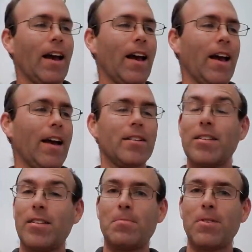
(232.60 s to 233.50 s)
And the
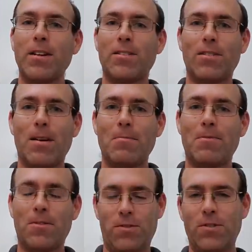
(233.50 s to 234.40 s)
airplane climbed
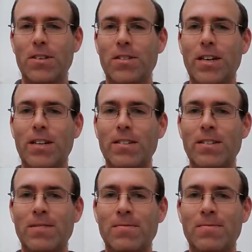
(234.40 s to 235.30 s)
for 30
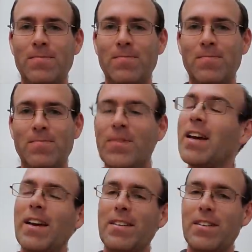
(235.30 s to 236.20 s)
seconds
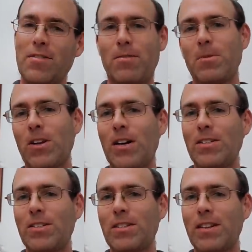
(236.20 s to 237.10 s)
and
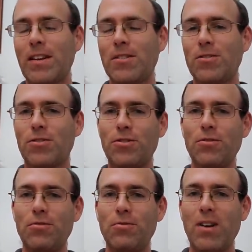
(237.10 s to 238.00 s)
dethermalized
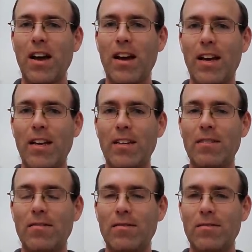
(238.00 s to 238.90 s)
into
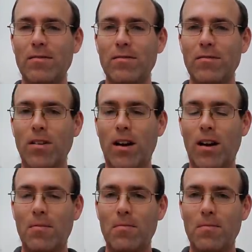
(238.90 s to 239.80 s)
a
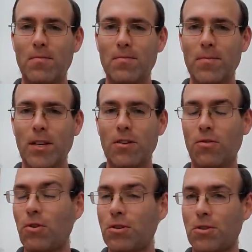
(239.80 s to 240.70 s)
um, an
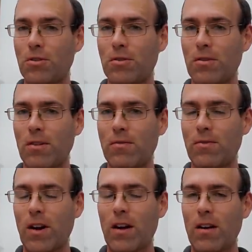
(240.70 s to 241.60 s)
orchard of
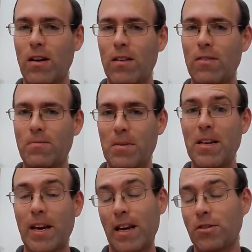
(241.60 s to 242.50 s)
uh, of
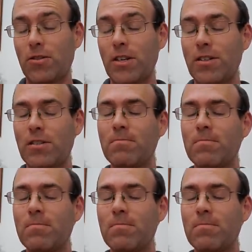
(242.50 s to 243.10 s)
pecan trees.